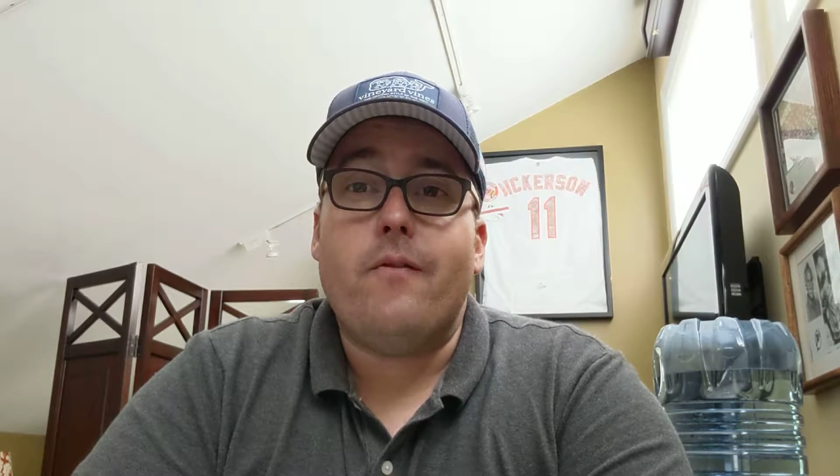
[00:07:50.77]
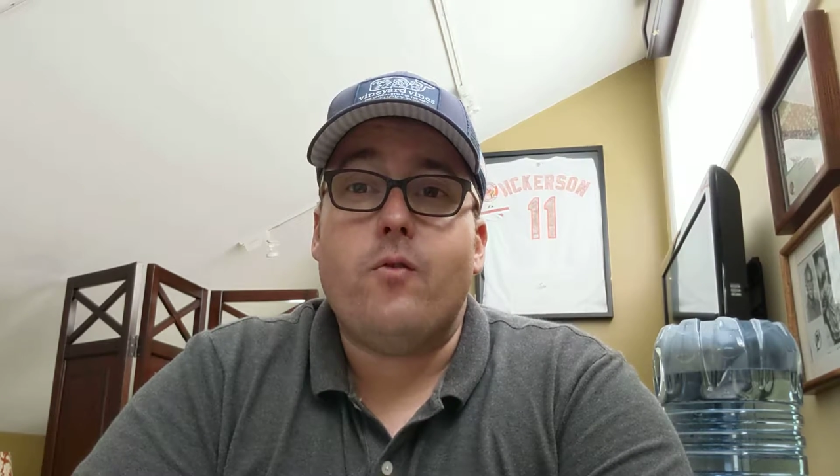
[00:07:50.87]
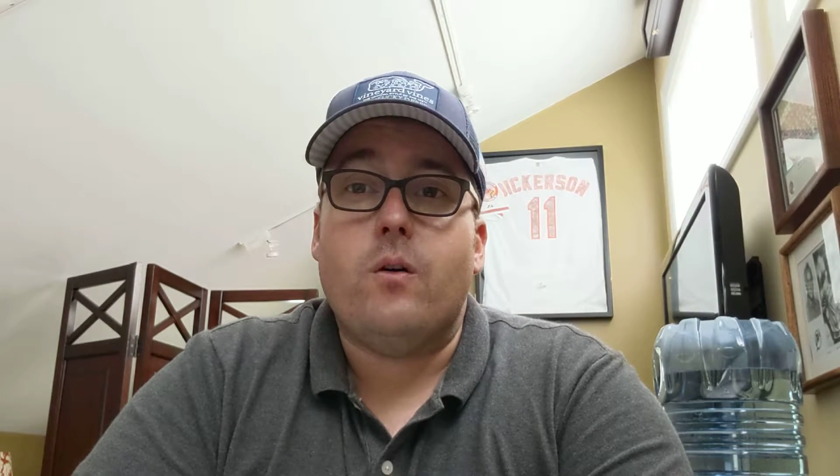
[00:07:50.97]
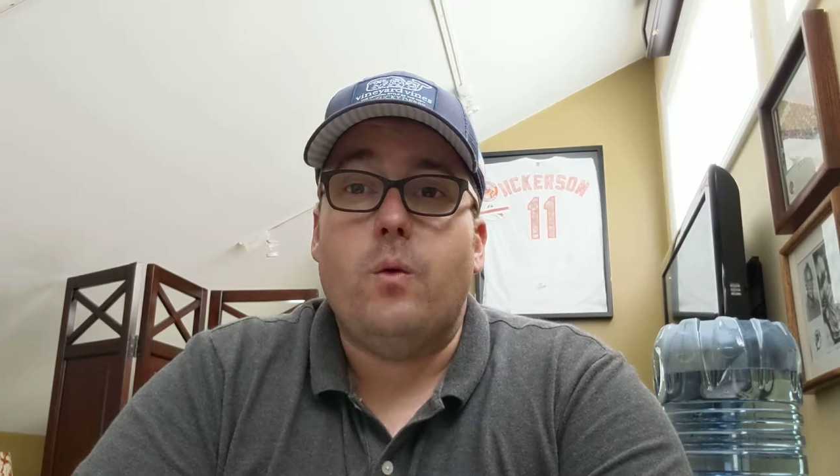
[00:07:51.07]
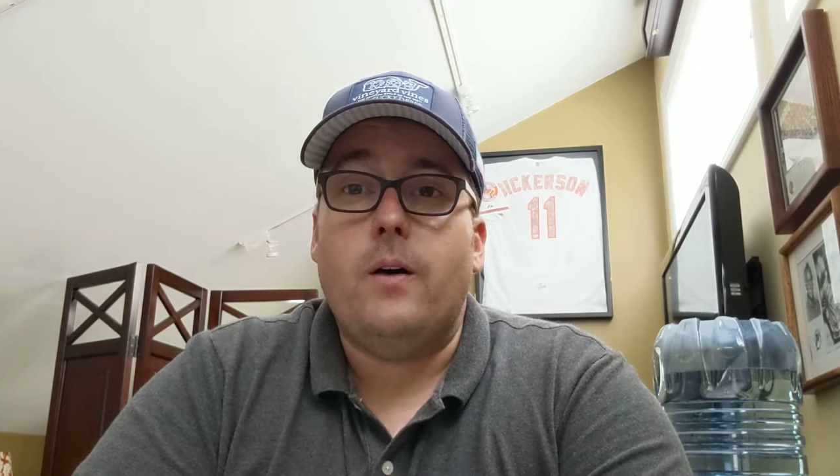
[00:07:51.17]

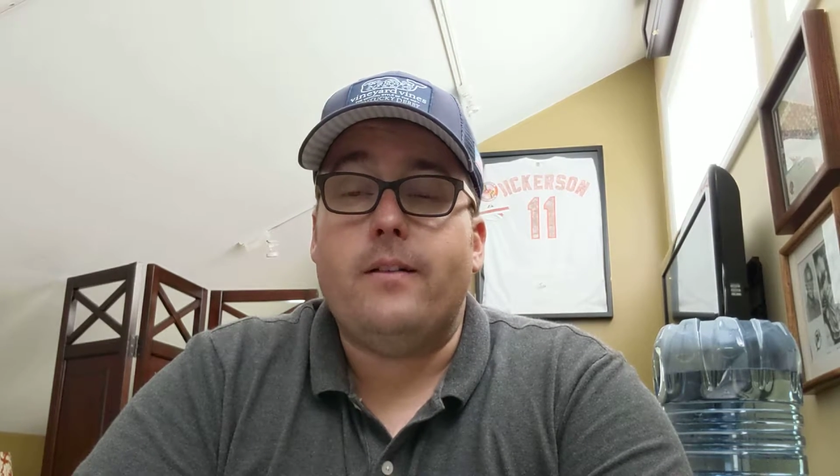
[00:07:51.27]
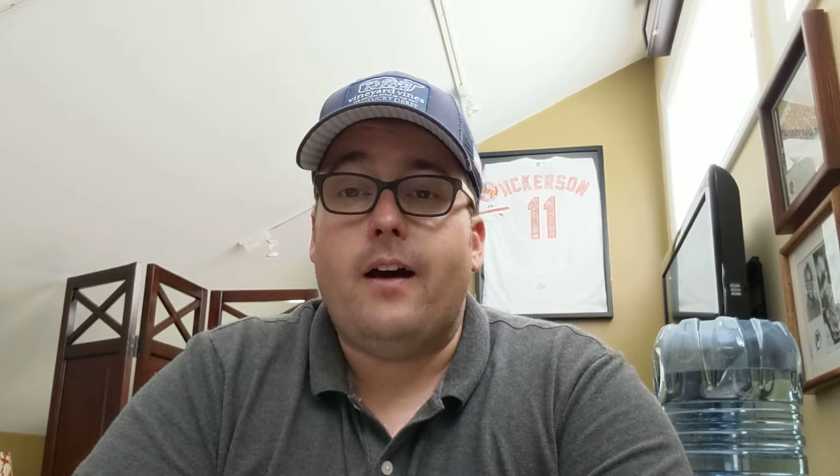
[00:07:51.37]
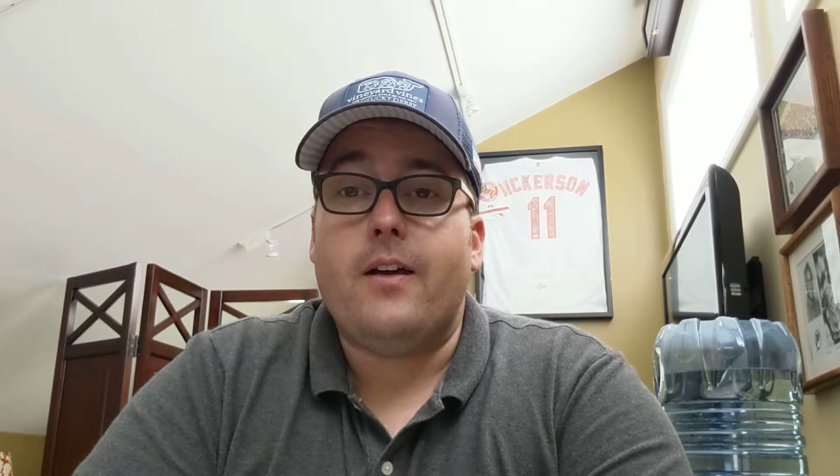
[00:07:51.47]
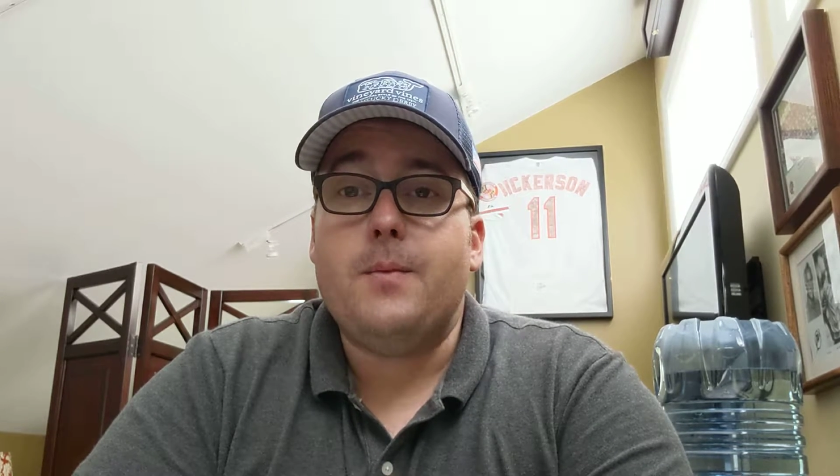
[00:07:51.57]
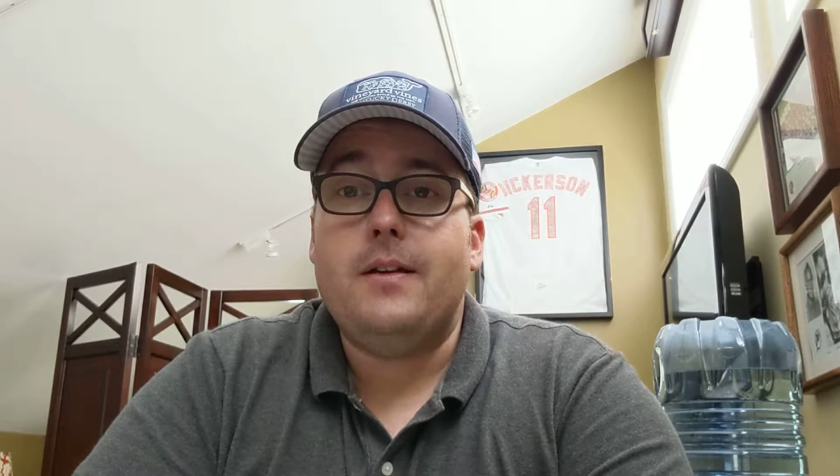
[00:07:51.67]
for a
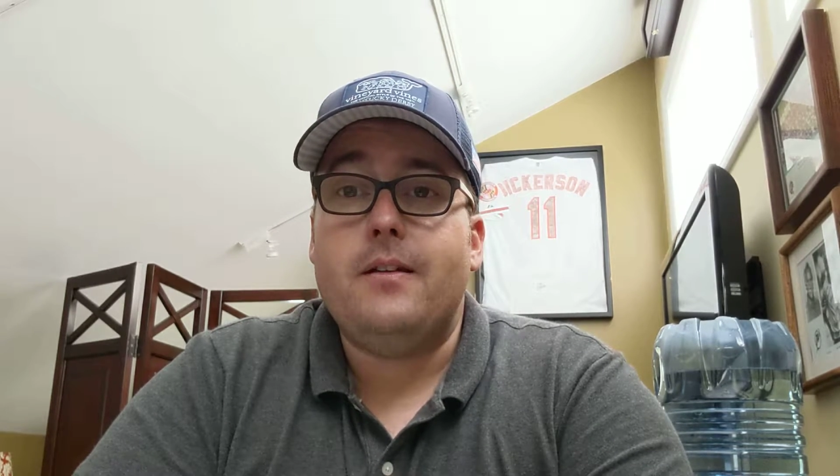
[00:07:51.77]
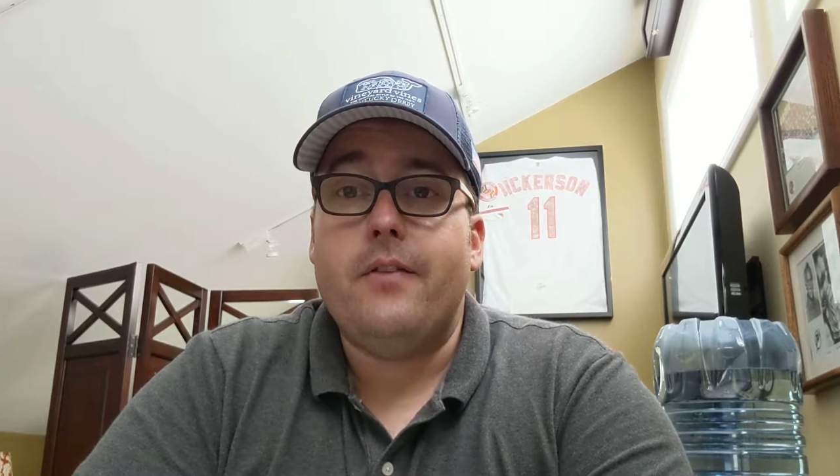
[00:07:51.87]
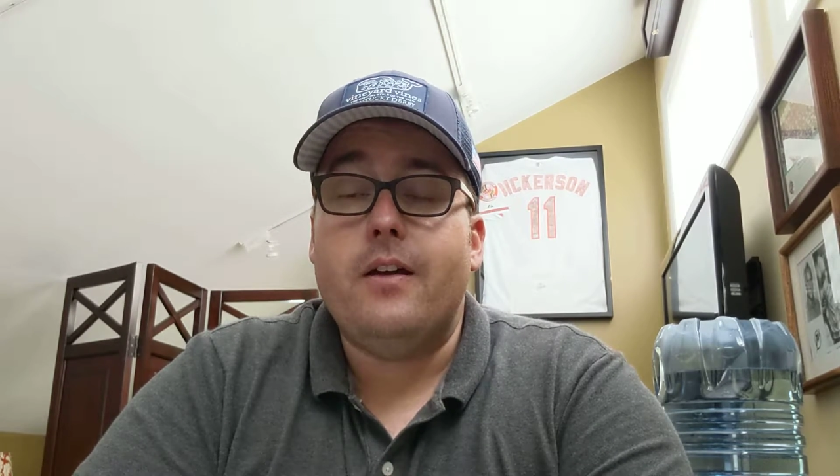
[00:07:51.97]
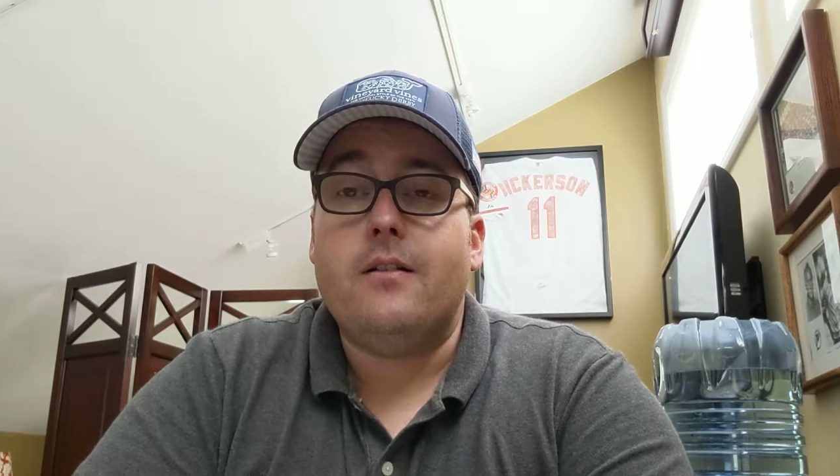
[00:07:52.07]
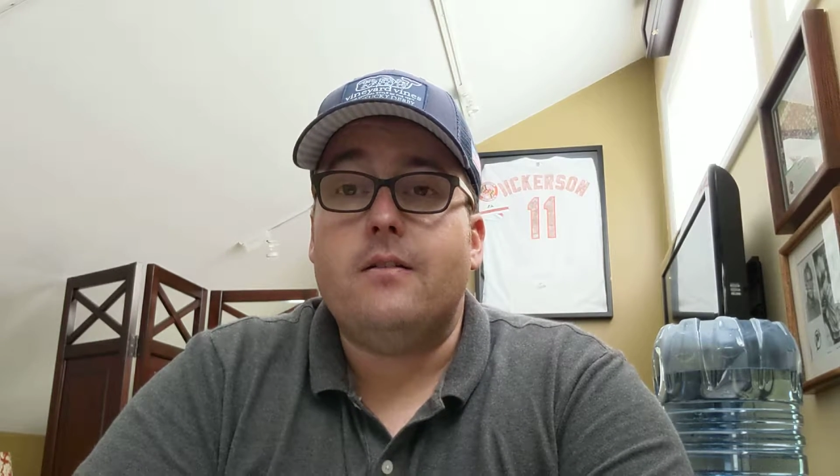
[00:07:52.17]
well-documented
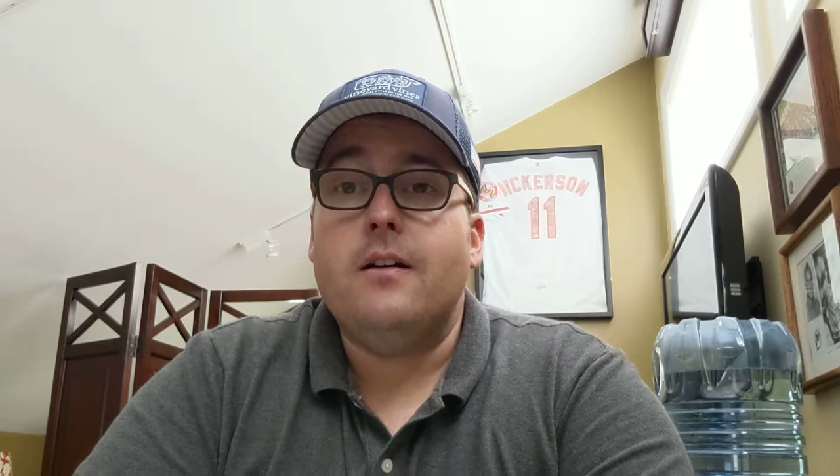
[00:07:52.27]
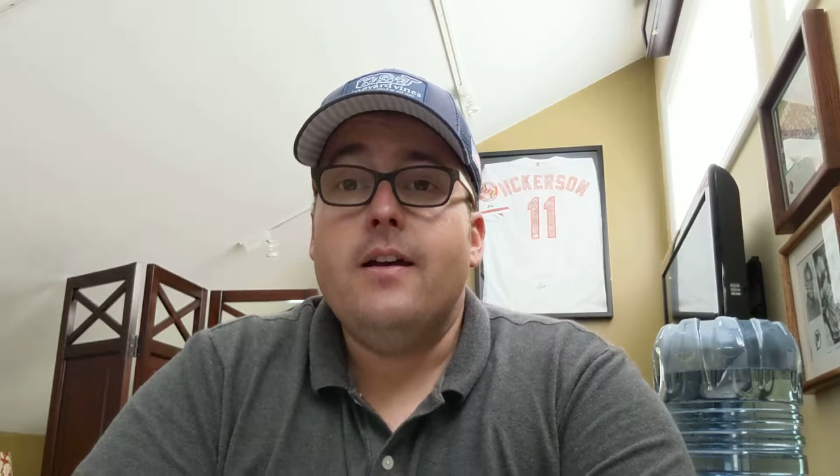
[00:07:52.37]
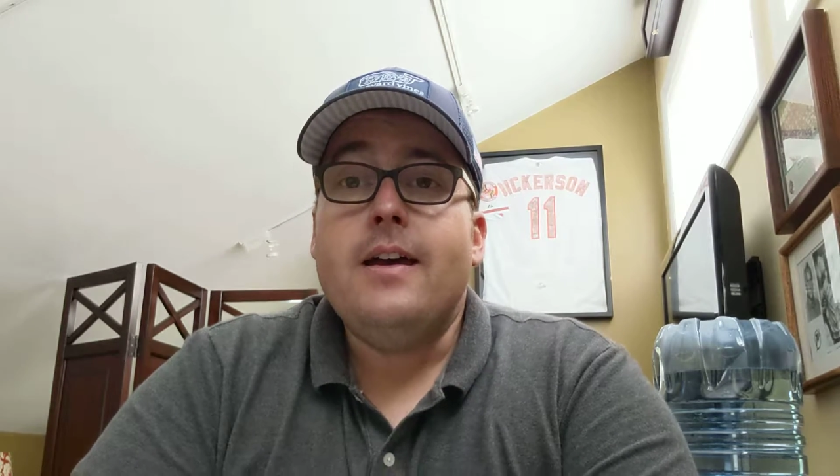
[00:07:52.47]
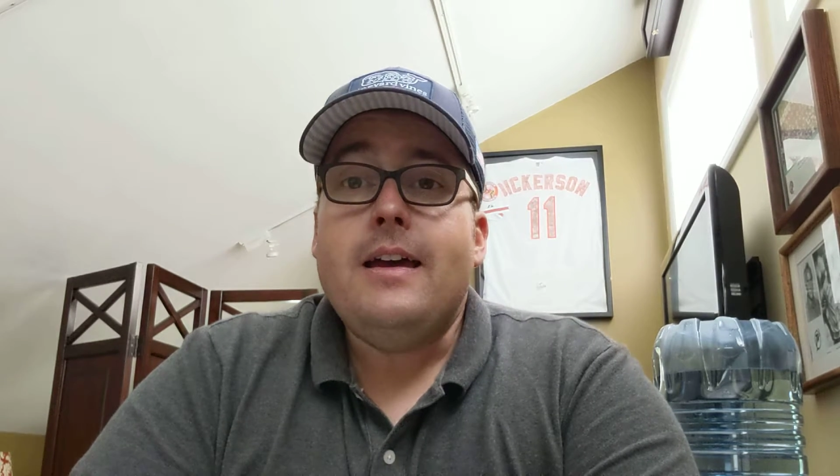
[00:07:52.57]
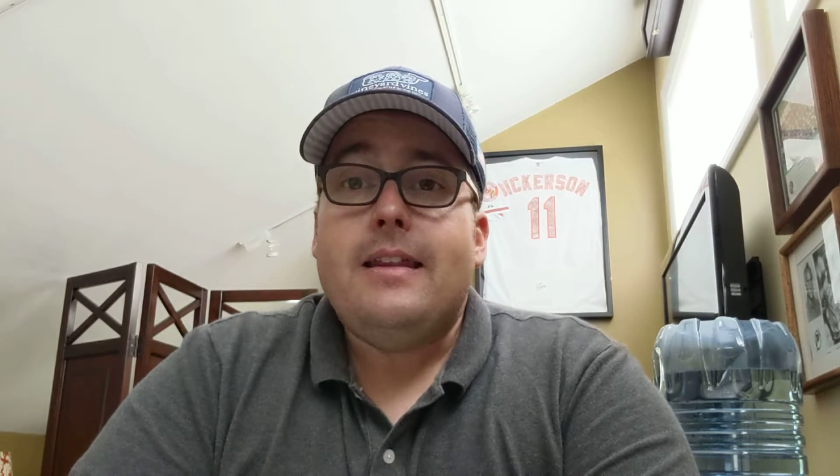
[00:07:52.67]
vehicle.